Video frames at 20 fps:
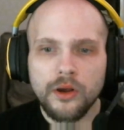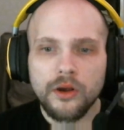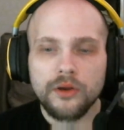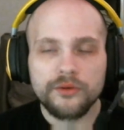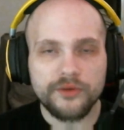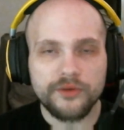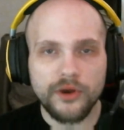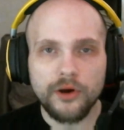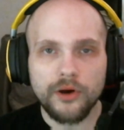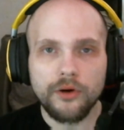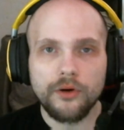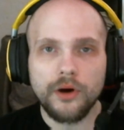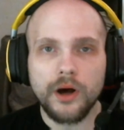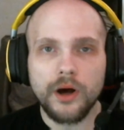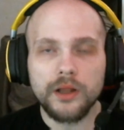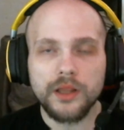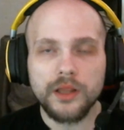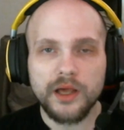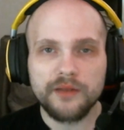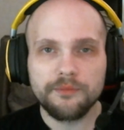So
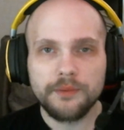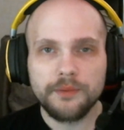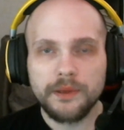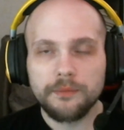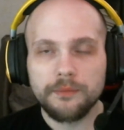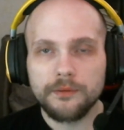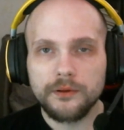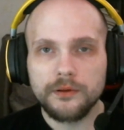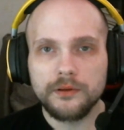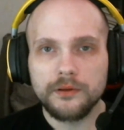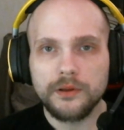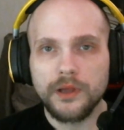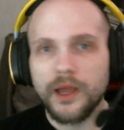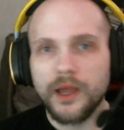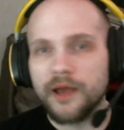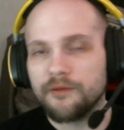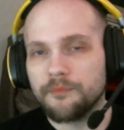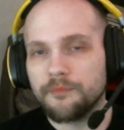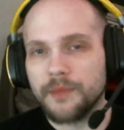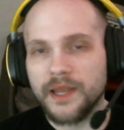a lot of people
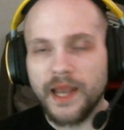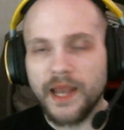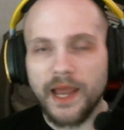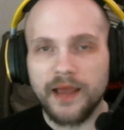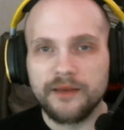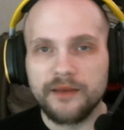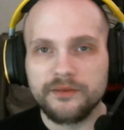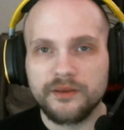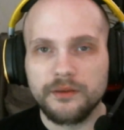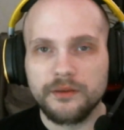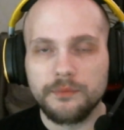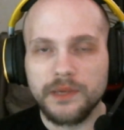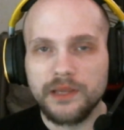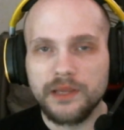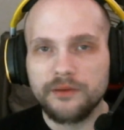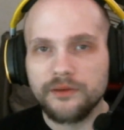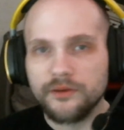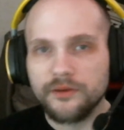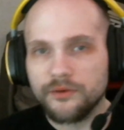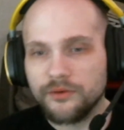have been asking me,
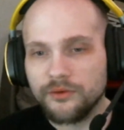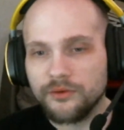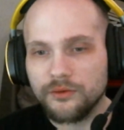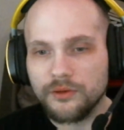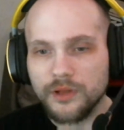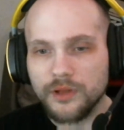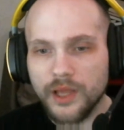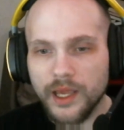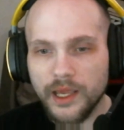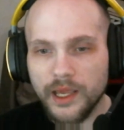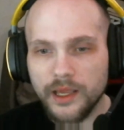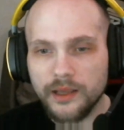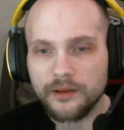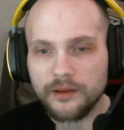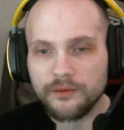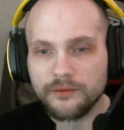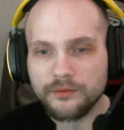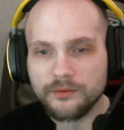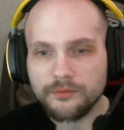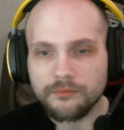is it too late?
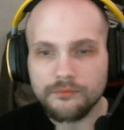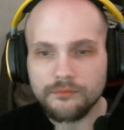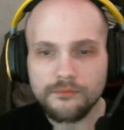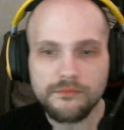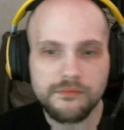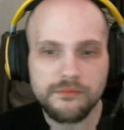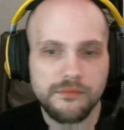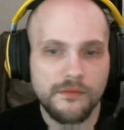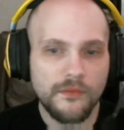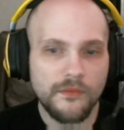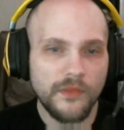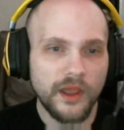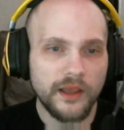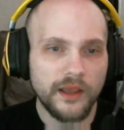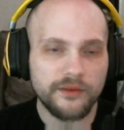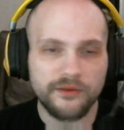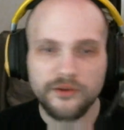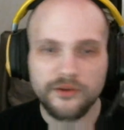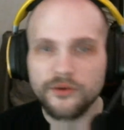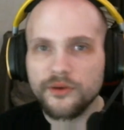
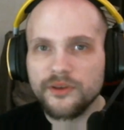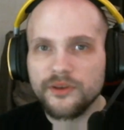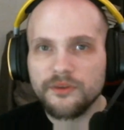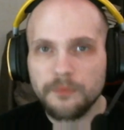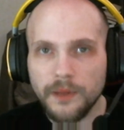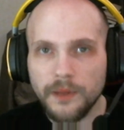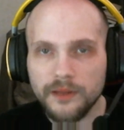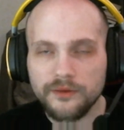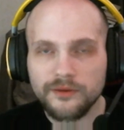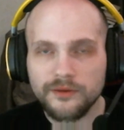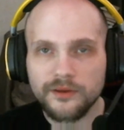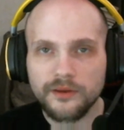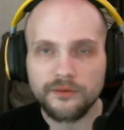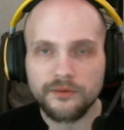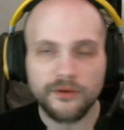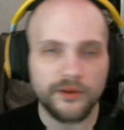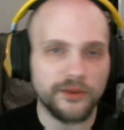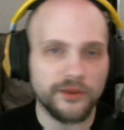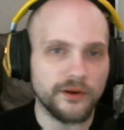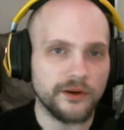Is it too expensive?
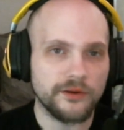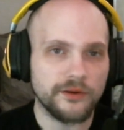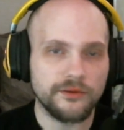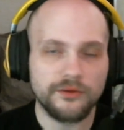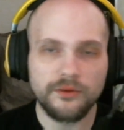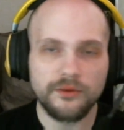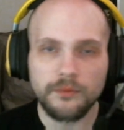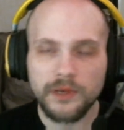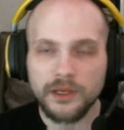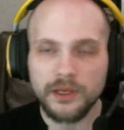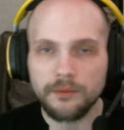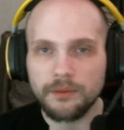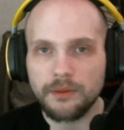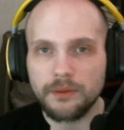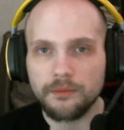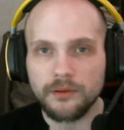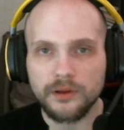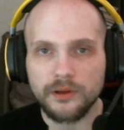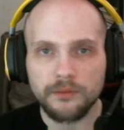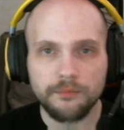Are there too many
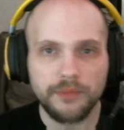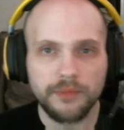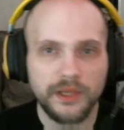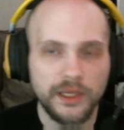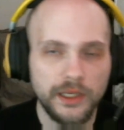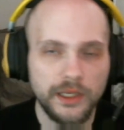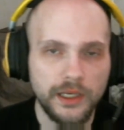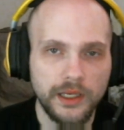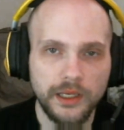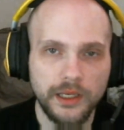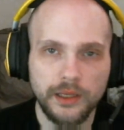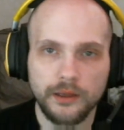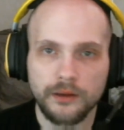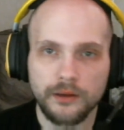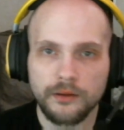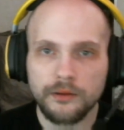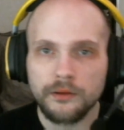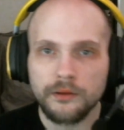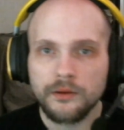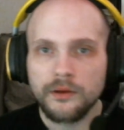people competing
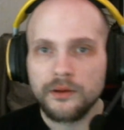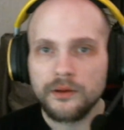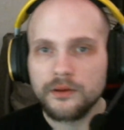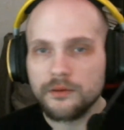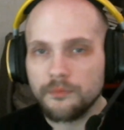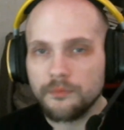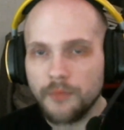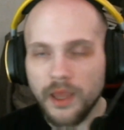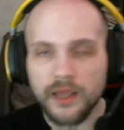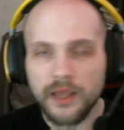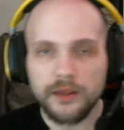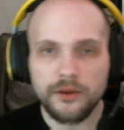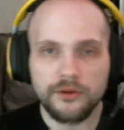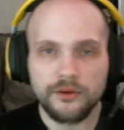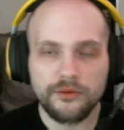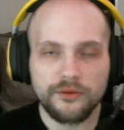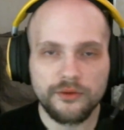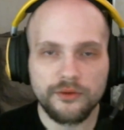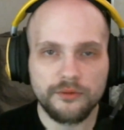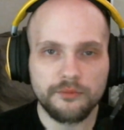to make a
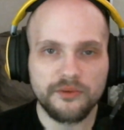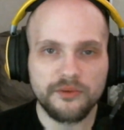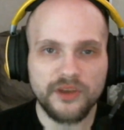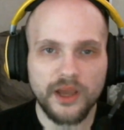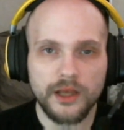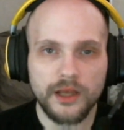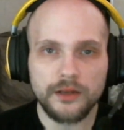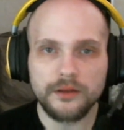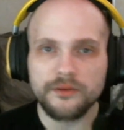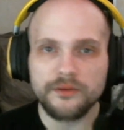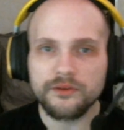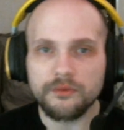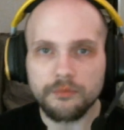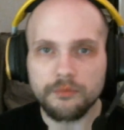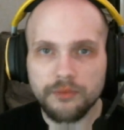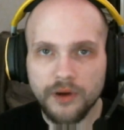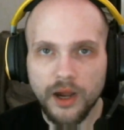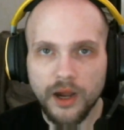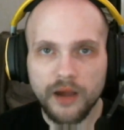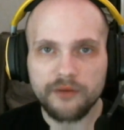YouTube channel? Is it
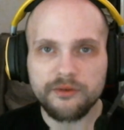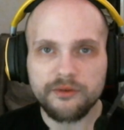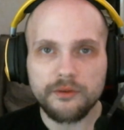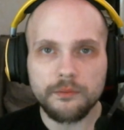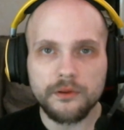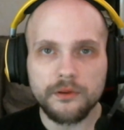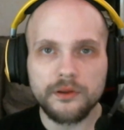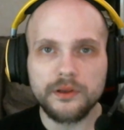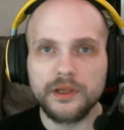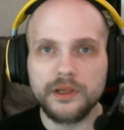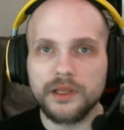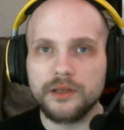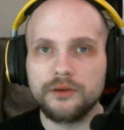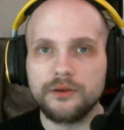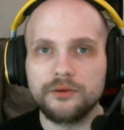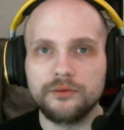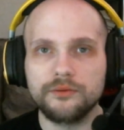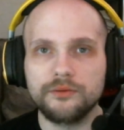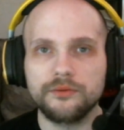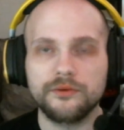profitable? Can
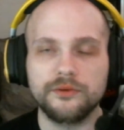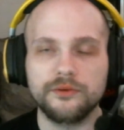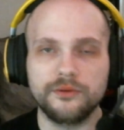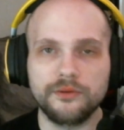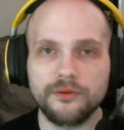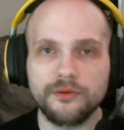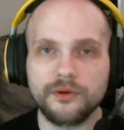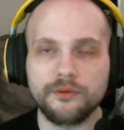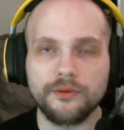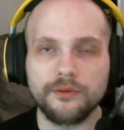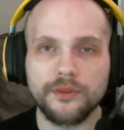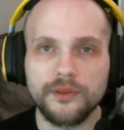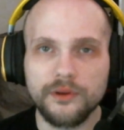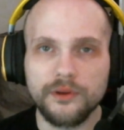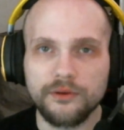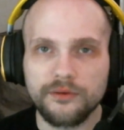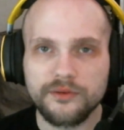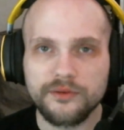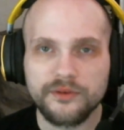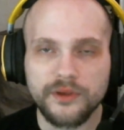you do it with no
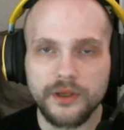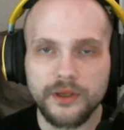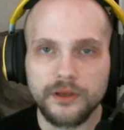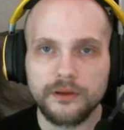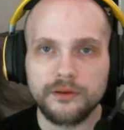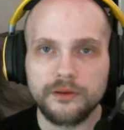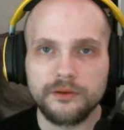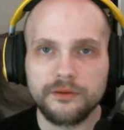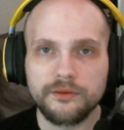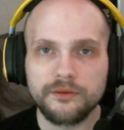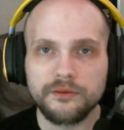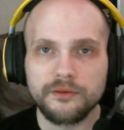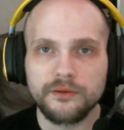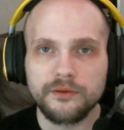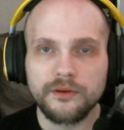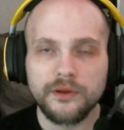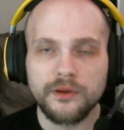skills?